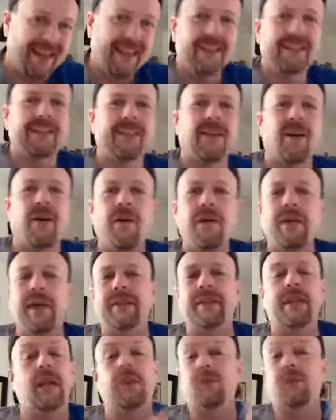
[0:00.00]
So, like I
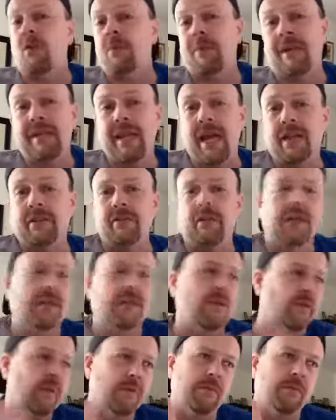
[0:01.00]
said, I saw it with my dad, so I'd like
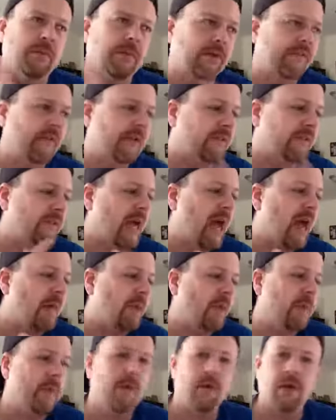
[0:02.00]
to go see it with my friend Scott,
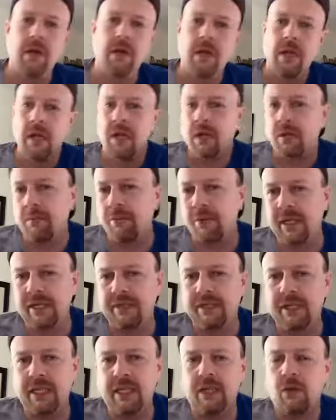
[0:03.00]
maybe, or
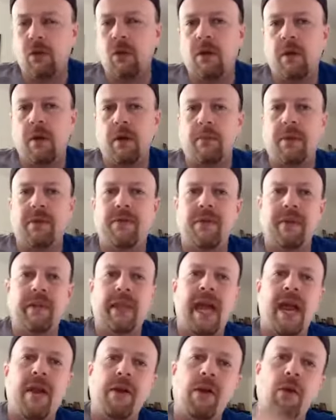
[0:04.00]
Breezy, or my friend
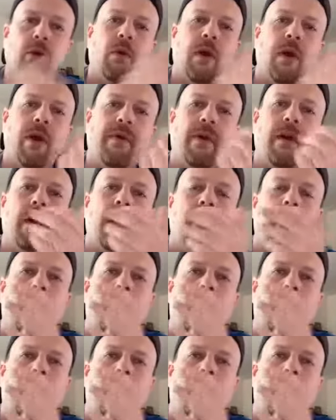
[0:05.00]
Larry, or whoever.